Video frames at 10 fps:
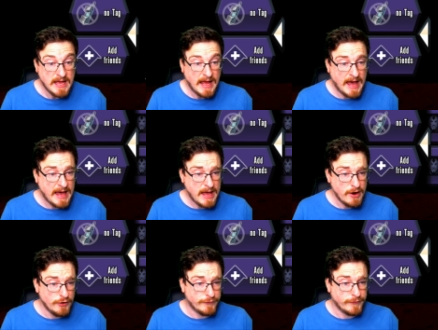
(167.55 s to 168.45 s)

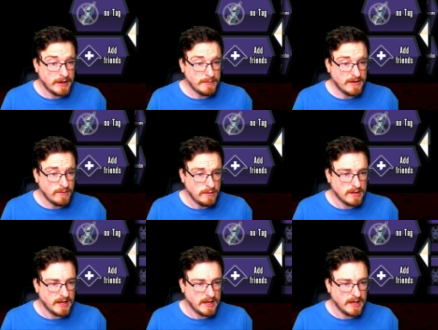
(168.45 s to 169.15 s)
Uh, fame level